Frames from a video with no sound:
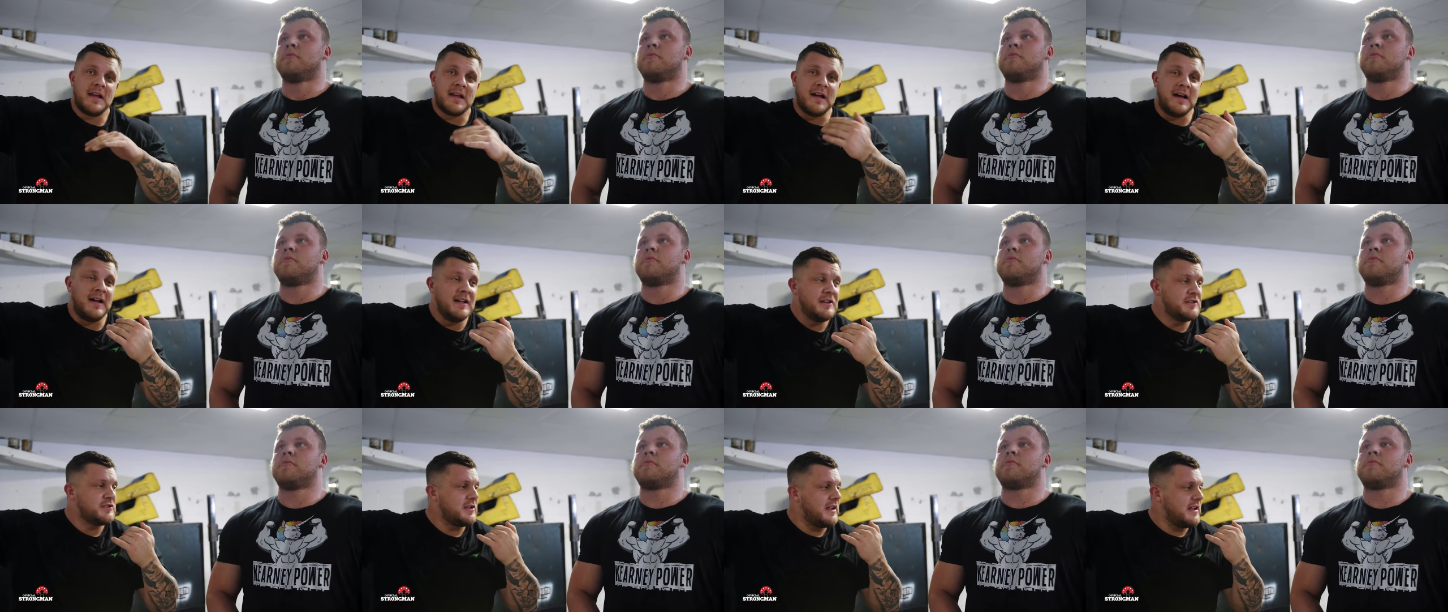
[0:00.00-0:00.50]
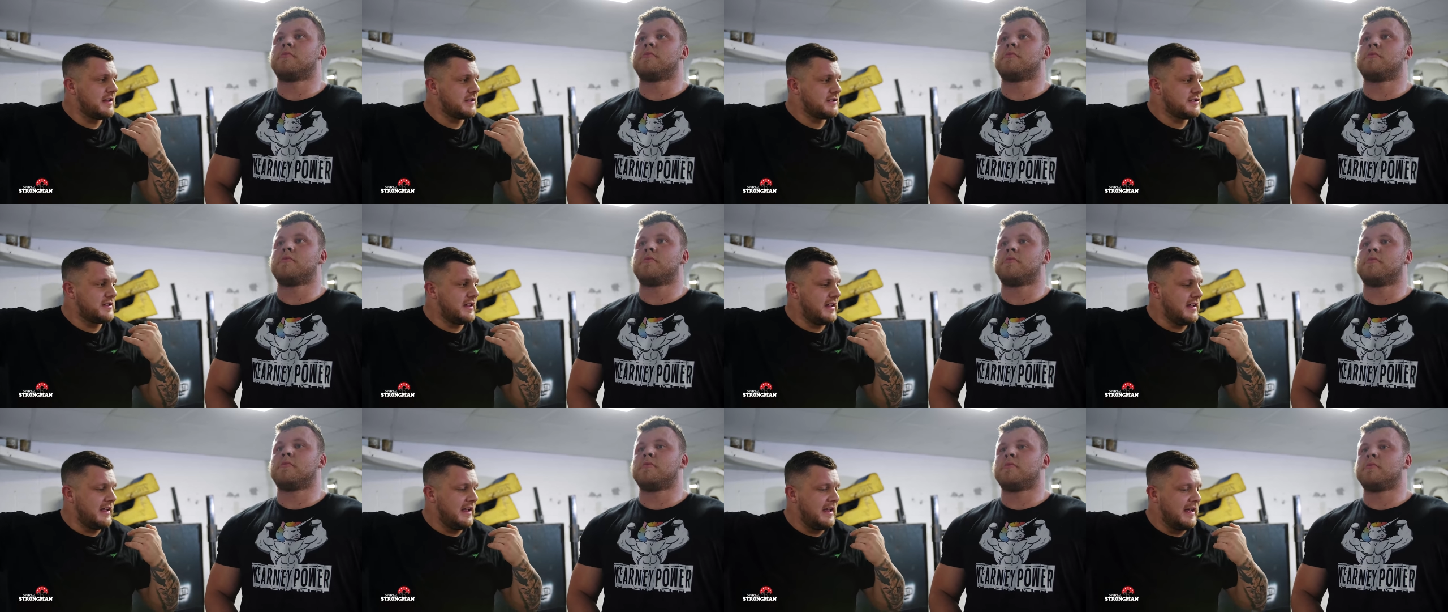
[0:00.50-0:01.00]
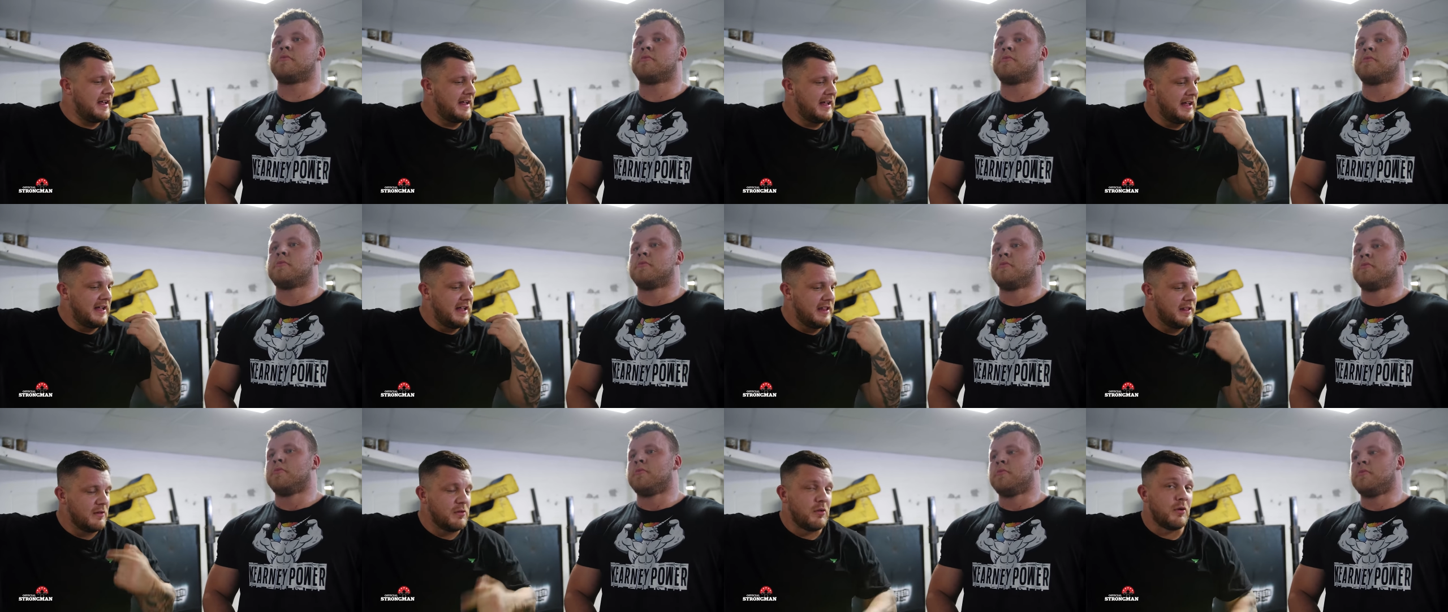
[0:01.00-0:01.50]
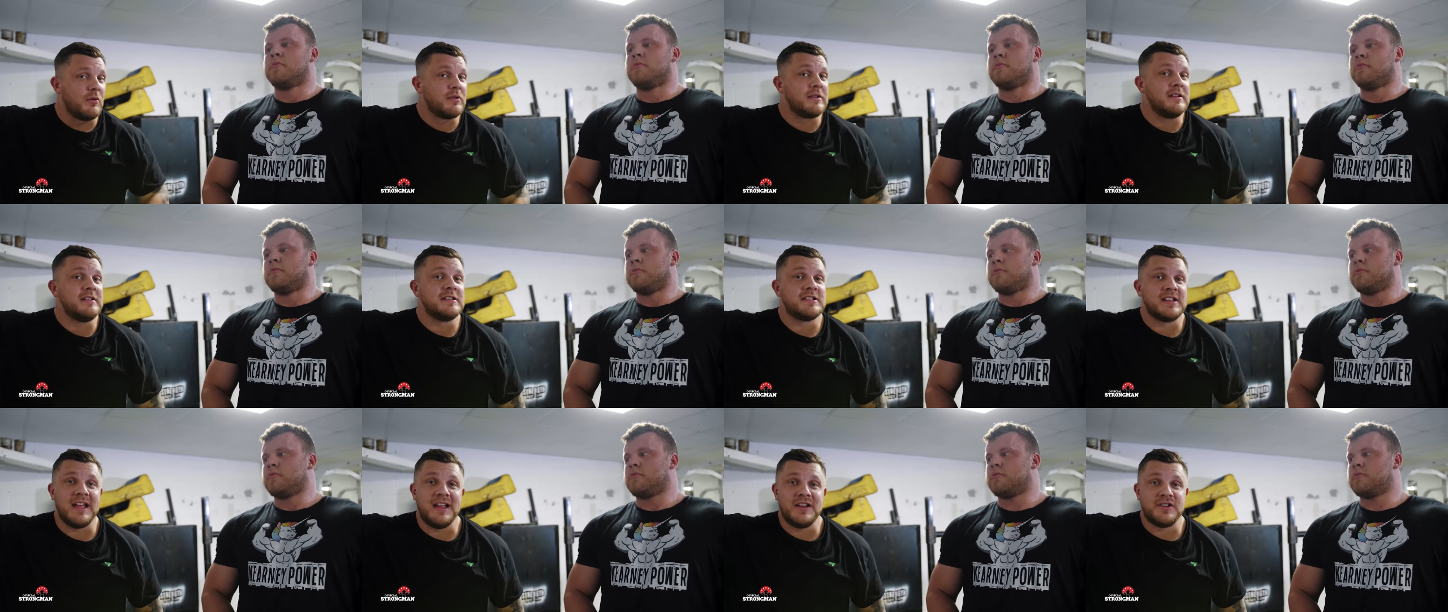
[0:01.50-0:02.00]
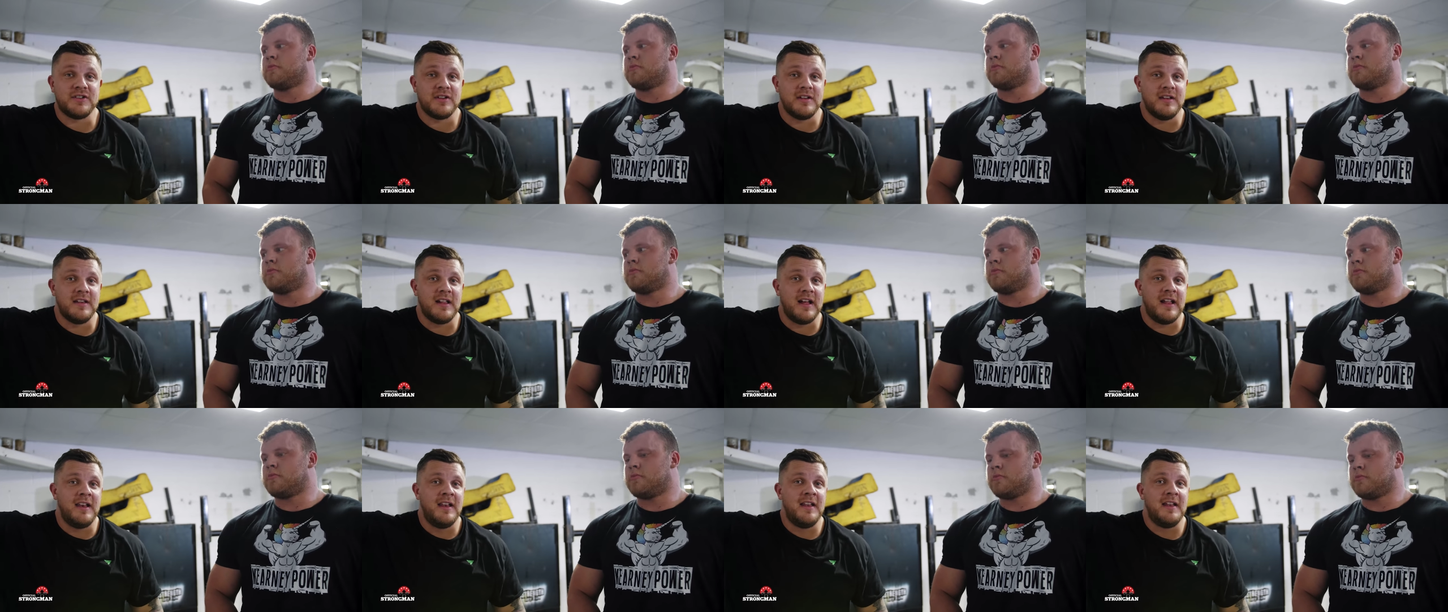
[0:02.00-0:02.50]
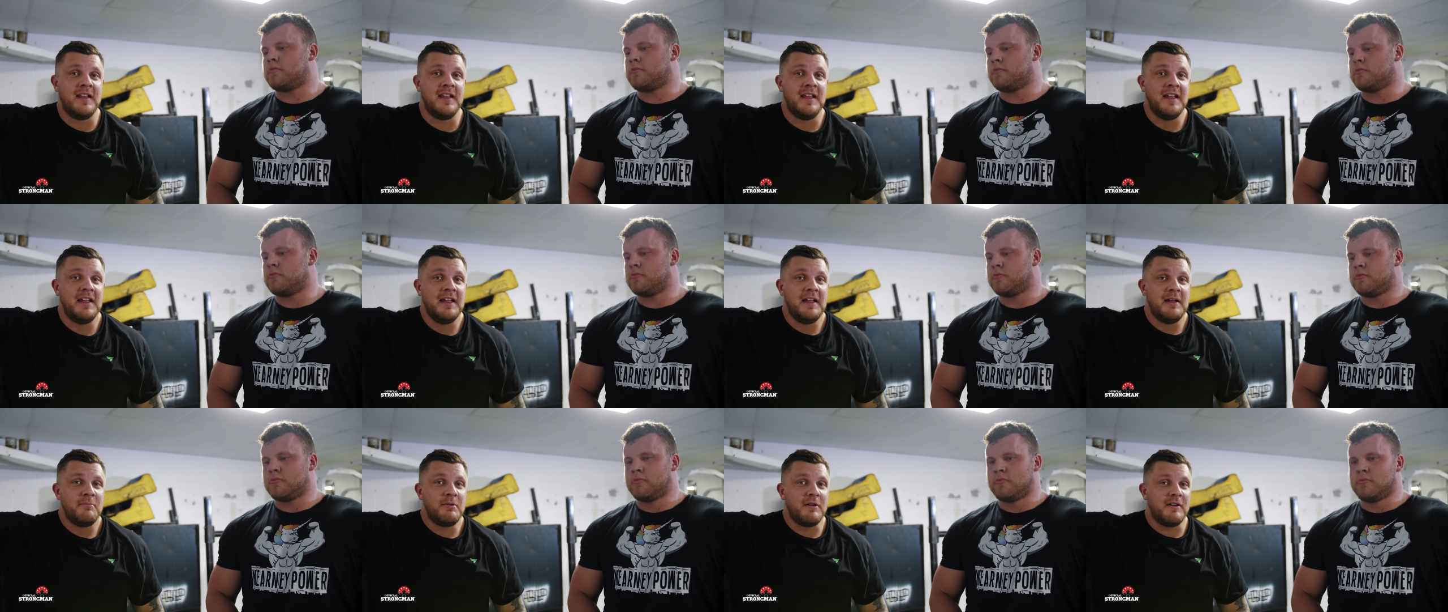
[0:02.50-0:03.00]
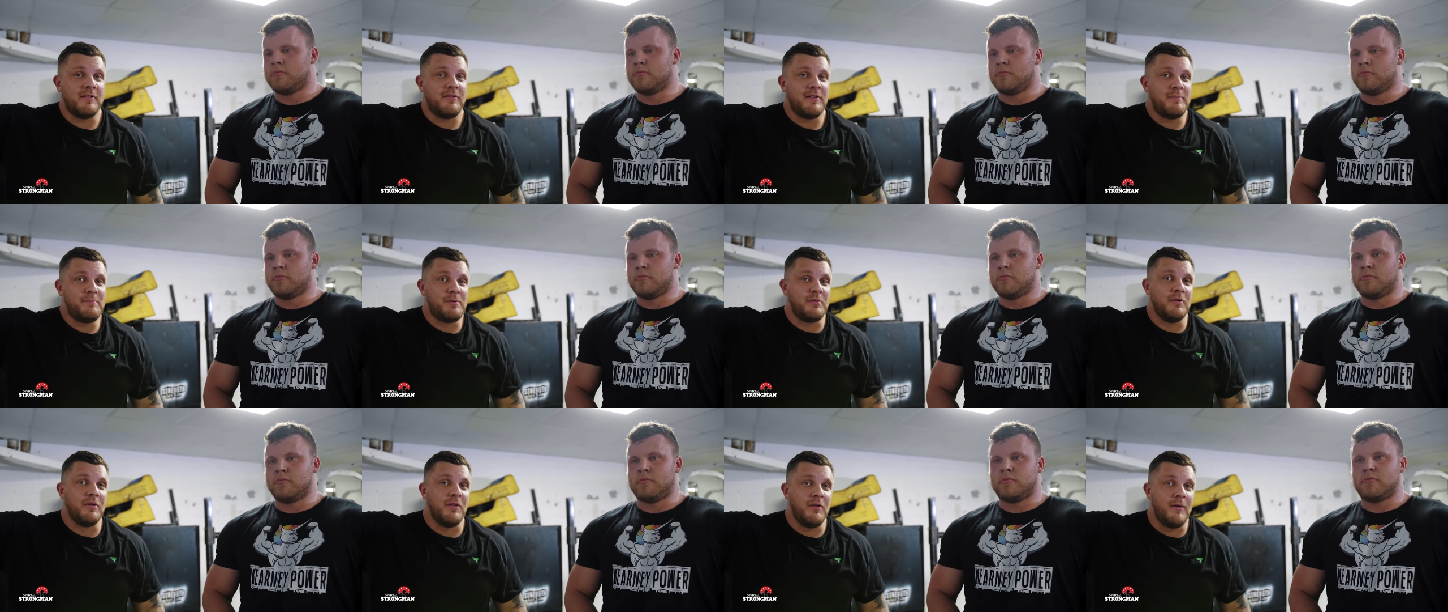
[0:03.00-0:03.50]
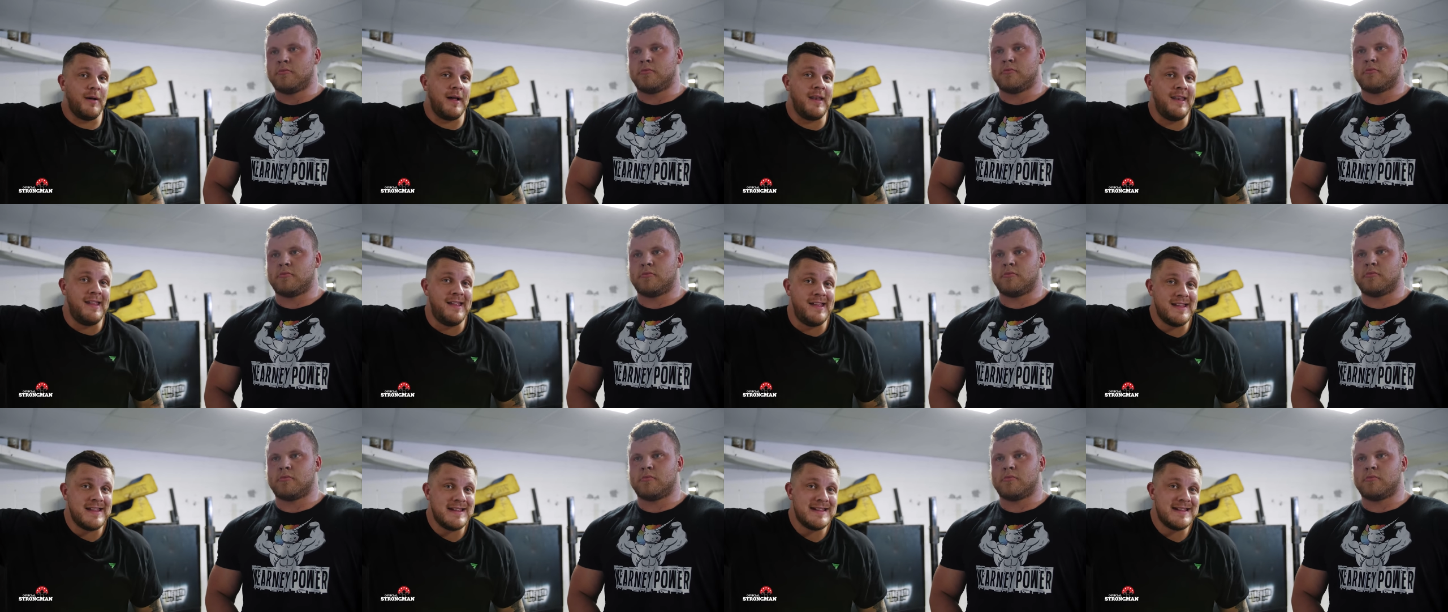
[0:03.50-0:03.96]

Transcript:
Speaker 1: guys, so that's the, the loading session done. Bit of a brutal one.